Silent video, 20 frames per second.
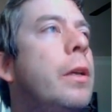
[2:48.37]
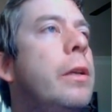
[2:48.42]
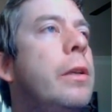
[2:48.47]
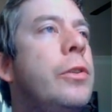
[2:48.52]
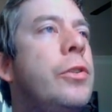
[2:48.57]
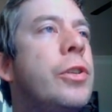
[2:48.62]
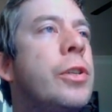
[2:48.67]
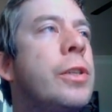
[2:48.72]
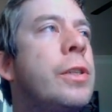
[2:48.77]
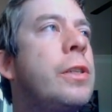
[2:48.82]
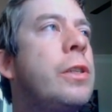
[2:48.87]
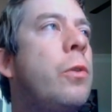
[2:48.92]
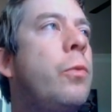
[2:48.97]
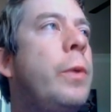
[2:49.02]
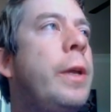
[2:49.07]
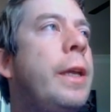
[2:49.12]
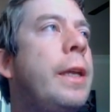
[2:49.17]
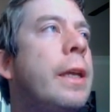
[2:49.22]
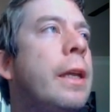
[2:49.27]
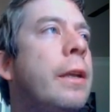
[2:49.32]
just so
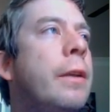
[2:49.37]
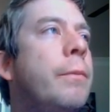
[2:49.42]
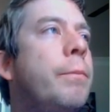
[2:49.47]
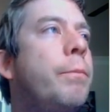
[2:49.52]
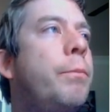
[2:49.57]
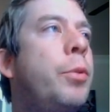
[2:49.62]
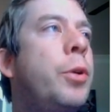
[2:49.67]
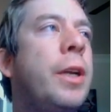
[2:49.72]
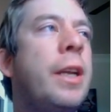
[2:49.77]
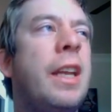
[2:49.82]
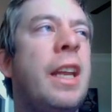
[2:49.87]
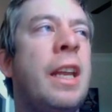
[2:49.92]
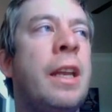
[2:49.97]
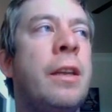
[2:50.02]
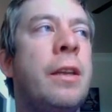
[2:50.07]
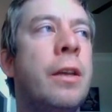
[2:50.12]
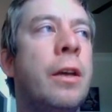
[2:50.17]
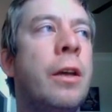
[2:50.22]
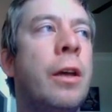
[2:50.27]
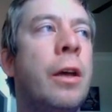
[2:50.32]
we can put it
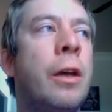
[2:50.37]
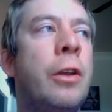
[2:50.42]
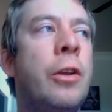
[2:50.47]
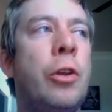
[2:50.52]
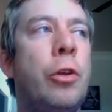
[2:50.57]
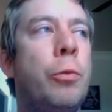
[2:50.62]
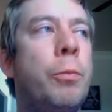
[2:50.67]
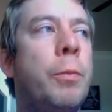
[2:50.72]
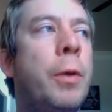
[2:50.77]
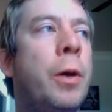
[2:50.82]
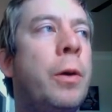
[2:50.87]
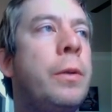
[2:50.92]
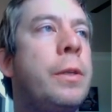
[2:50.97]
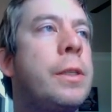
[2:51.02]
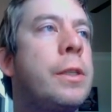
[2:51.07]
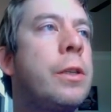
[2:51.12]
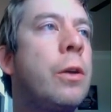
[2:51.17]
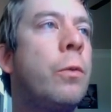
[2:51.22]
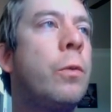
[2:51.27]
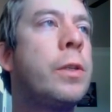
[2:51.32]
into new mode.
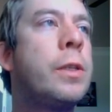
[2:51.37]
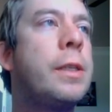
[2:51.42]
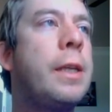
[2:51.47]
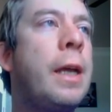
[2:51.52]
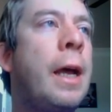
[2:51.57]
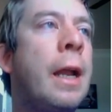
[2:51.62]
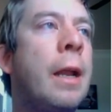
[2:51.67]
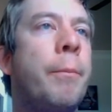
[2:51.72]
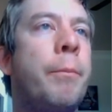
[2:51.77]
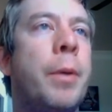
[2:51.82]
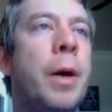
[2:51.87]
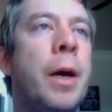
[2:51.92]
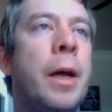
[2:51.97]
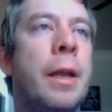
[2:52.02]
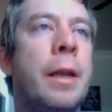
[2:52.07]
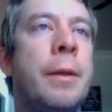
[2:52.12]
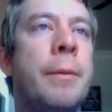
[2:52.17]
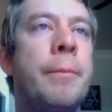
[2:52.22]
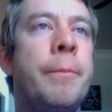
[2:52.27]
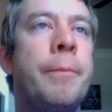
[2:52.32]
So we'll just add a
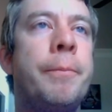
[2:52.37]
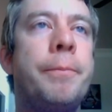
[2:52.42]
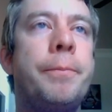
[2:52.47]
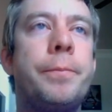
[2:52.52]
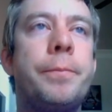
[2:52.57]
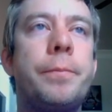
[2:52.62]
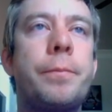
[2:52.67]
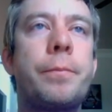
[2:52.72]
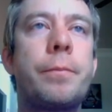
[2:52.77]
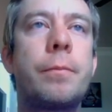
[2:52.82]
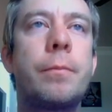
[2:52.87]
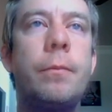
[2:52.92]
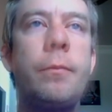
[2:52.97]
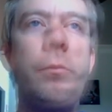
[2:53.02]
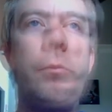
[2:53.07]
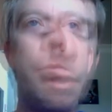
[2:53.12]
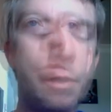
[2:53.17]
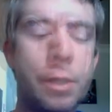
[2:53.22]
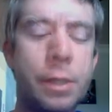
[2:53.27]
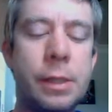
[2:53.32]
button and
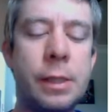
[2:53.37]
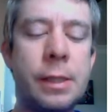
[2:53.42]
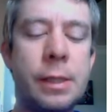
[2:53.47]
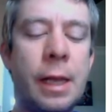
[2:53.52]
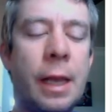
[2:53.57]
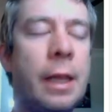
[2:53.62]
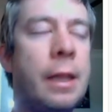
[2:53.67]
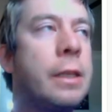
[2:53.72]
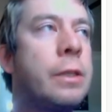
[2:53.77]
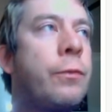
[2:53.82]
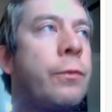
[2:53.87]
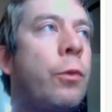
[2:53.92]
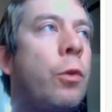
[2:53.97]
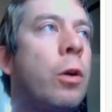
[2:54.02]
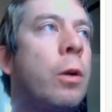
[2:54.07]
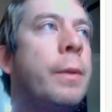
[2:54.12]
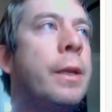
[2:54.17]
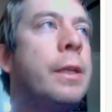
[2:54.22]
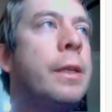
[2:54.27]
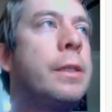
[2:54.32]
I'll just say this
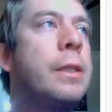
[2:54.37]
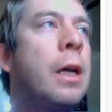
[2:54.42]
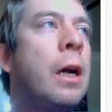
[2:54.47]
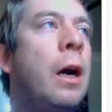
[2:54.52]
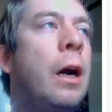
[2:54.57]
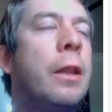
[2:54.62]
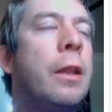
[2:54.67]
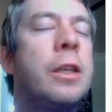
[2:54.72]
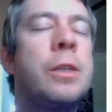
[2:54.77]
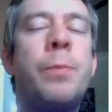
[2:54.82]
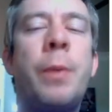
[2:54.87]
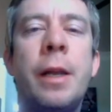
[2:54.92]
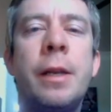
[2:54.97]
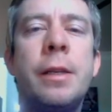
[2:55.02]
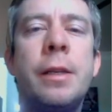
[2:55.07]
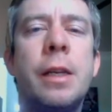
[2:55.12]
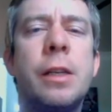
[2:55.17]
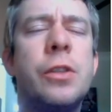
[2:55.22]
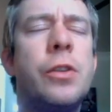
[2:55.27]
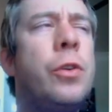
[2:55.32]
form is, uh, this button
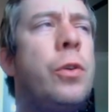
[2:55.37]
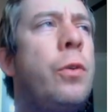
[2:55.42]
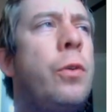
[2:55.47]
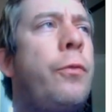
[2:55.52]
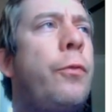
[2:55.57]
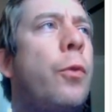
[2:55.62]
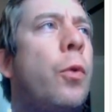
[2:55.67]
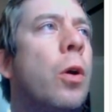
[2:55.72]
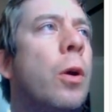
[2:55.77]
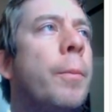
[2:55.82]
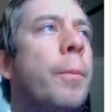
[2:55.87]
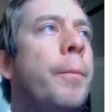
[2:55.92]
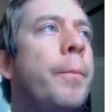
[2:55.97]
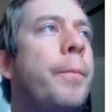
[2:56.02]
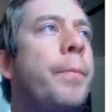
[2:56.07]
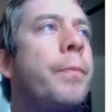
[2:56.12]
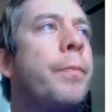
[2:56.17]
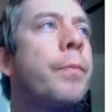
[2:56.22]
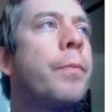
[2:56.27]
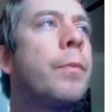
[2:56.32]
does new form
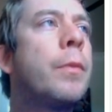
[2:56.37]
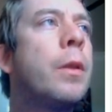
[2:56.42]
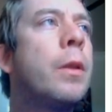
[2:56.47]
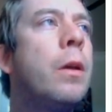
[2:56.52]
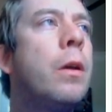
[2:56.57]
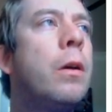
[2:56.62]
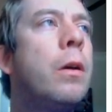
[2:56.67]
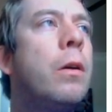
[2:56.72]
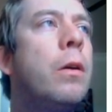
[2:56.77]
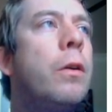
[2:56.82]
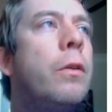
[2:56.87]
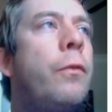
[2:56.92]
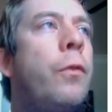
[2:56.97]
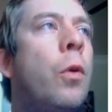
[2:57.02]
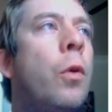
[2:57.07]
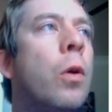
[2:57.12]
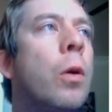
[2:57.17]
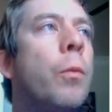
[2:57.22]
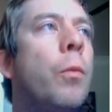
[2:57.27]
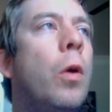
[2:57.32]

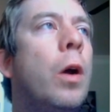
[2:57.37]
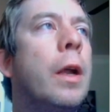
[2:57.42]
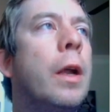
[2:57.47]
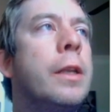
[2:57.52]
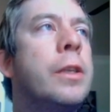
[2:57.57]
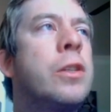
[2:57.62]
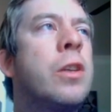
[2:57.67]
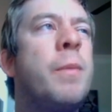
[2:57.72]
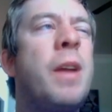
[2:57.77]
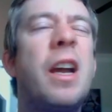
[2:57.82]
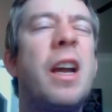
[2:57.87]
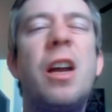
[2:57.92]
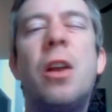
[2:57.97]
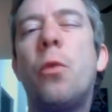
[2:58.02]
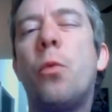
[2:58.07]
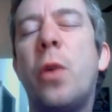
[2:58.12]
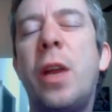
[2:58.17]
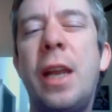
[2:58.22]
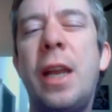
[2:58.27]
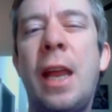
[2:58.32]
form one. So I'm not going to
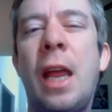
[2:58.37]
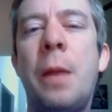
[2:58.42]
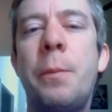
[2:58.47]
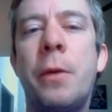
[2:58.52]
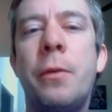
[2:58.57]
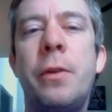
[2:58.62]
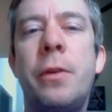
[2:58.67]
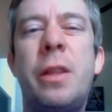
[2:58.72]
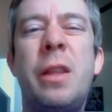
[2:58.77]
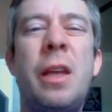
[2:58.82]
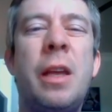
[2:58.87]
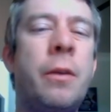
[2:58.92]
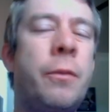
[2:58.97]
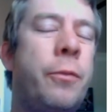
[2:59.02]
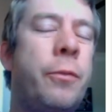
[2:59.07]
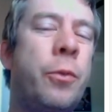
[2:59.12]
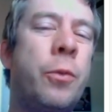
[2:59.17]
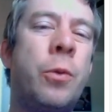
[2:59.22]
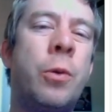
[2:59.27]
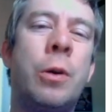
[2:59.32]
rename everything
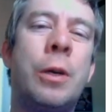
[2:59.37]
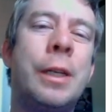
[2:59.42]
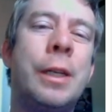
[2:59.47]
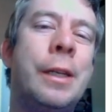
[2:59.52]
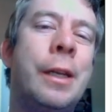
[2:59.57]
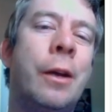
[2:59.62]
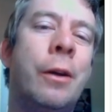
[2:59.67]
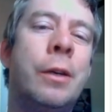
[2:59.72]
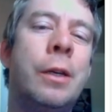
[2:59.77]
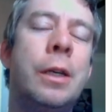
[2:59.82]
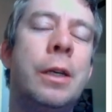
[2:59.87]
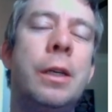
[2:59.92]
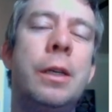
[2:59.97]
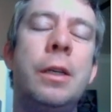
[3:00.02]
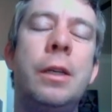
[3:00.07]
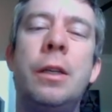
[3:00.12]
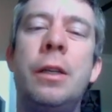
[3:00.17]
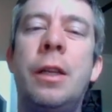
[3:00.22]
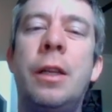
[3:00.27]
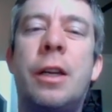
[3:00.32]
for, you know,
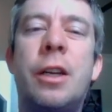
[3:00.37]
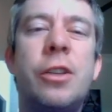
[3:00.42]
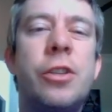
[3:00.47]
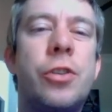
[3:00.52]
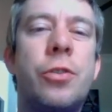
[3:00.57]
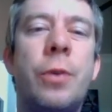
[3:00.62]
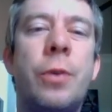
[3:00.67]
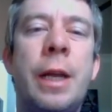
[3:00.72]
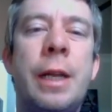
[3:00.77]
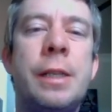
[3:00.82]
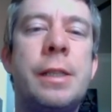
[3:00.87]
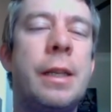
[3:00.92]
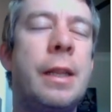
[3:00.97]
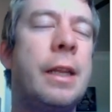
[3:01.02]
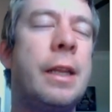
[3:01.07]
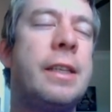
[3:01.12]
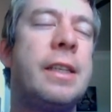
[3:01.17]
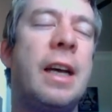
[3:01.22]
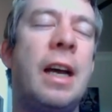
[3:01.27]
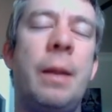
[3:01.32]
the constraints and the
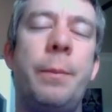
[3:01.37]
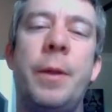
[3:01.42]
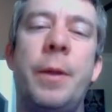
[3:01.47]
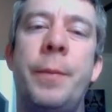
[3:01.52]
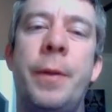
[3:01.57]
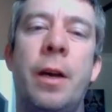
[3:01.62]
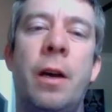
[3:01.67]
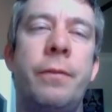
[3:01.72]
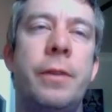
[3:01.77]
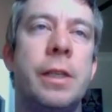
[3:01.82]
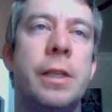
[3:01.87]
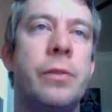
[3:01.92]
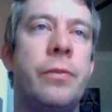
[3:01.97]
time limit of this